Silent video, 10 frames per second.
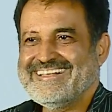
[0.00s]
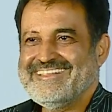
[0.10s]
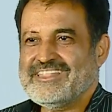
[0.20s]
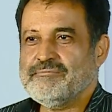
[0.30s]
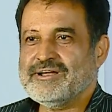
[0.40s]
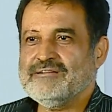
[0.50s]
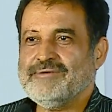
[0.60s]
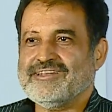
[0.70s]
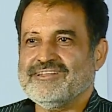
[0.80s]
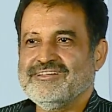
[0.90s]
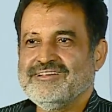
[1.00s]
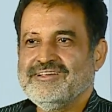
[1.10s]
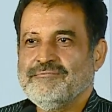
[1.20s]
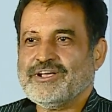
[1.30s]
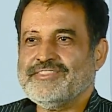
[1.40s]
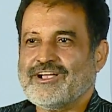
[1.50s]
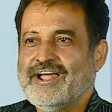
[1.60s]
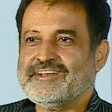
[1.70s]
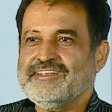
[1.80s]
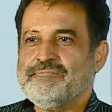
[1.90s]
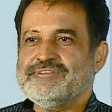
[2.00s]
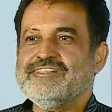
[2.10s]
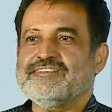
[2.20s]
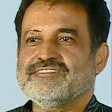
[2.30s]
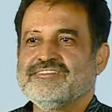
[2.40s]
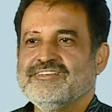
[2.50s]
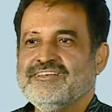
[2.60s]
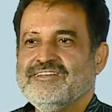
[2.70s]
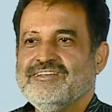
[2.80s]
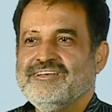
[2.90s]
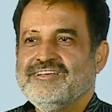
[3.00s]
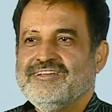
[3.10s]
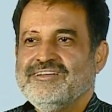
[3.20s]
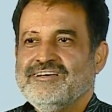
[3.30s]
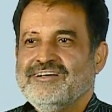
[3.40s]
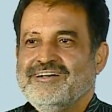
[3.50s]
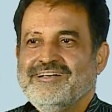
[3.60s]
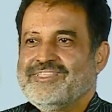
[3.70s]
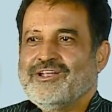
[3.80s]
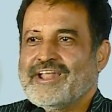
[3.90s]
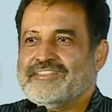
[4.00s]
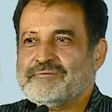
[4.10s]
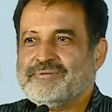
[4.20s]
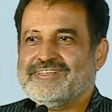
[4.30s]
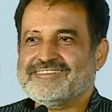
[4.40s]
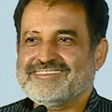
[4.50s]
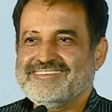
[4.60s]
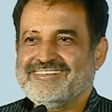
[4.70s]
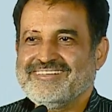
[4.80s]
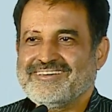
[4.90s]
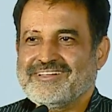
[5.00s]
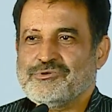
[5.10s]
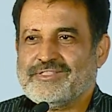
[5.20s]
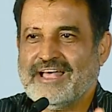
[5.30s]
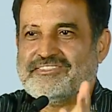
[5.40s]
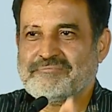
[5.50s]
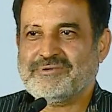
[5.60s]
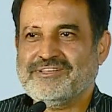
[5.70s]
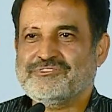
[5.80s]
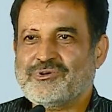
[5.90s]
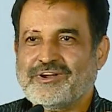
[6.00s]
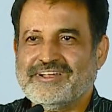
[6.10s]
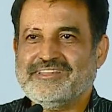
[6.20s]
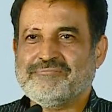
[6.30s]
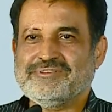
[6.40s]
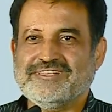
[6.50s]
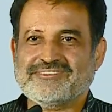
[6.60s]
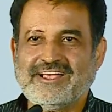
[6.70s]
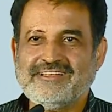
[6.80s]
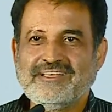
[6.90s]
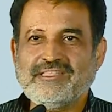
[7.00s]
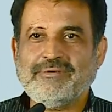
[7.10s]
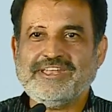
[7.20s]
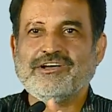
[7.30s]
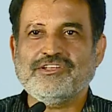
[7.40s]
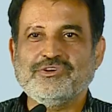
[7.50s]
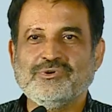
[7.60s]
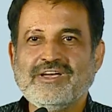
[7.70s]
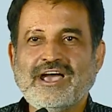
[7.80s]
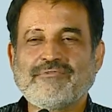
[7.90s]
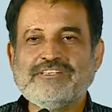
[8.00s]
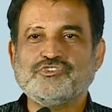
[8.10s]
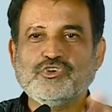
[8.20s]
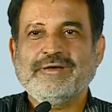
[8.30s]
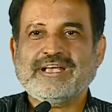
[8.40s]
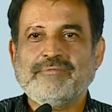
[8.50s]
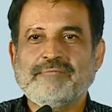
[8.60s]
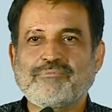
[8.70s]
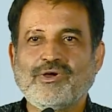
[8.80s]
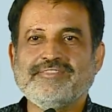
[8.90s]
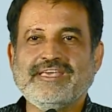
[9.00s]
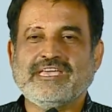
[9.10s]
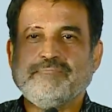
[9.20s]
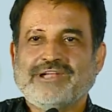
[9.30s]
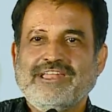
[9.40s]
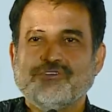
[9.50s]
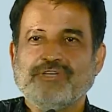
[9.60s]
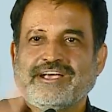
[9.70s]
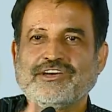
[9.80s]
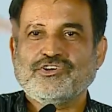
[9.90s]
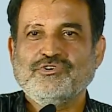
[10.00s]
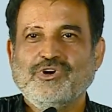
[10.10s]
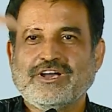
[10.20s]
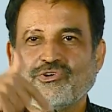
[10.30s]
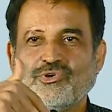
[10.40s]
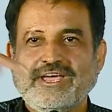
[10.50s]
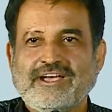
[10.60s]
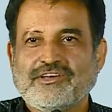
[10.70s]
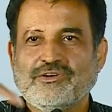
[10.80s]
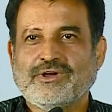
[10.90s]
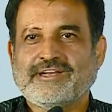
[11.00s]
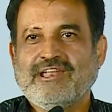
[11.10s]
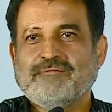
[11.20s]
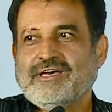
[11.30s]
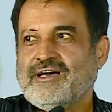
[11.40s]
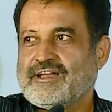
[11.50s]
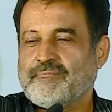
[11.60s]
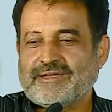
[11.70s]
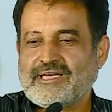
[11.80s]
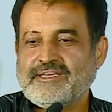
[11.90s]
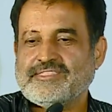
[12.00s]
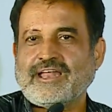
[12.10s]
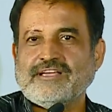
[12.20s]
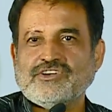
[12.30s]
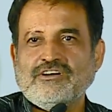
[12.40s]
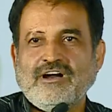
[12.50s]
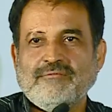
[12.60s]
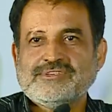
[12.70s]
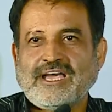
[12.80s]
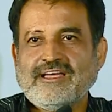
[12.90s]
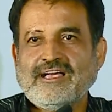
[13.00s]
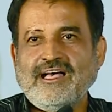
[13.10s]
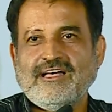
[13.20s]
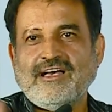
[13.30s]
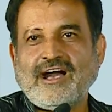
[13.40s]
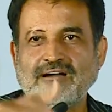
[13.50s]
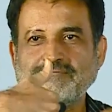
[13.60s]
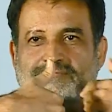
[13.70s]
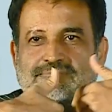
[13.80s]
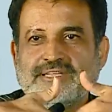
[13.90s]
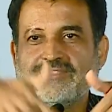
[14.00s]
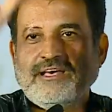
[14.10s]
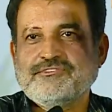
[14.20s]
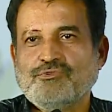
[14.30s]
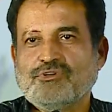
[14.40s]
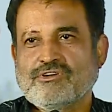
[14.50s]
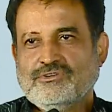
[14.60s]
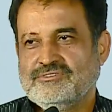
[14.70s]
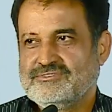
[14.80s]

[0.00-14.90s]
They're middlemen because they can't run a business. They're not entrepreneurs. You are the entrepreneur, so you got to run the business, right? They're bidding on you. And once you become employed, they keep telling you, ye karo, wo karo, ye karo. Tell them, arey bhaiya, idhar aa jao, hum jayega, aap dhanda shuru karo.